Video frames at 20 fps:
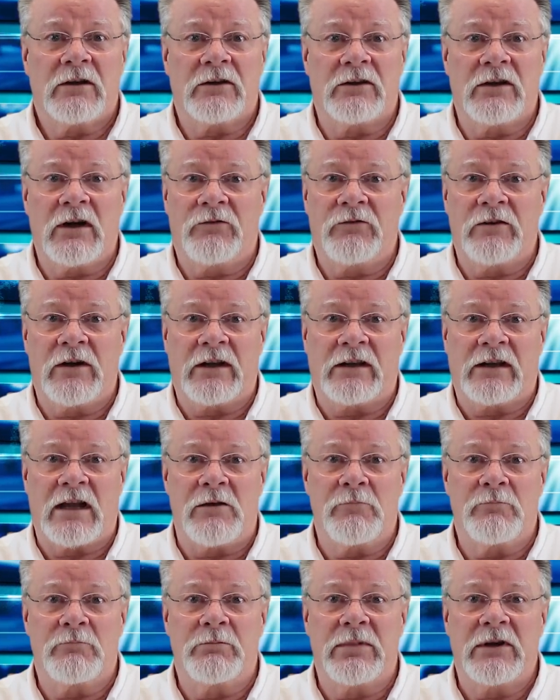governing
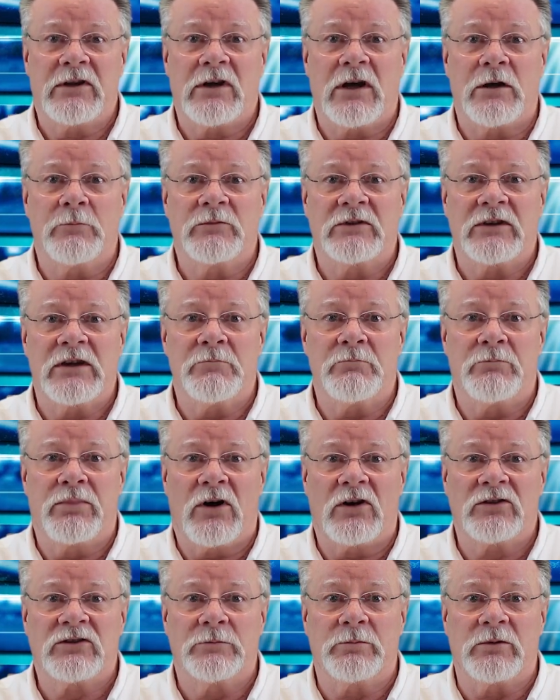them becomes
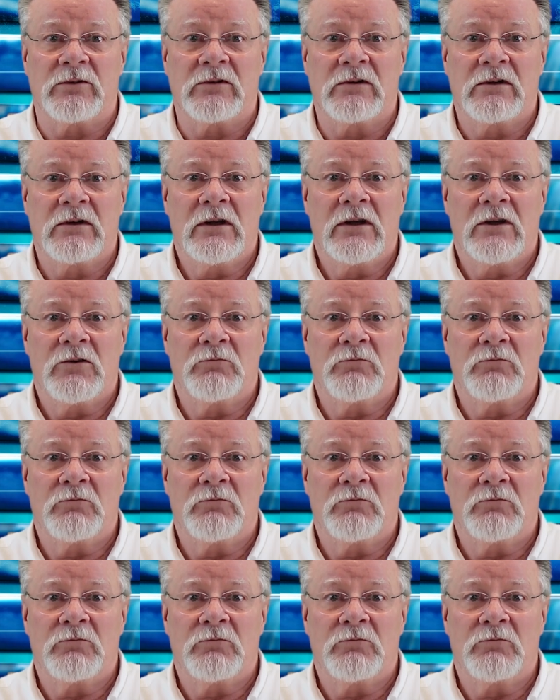impossible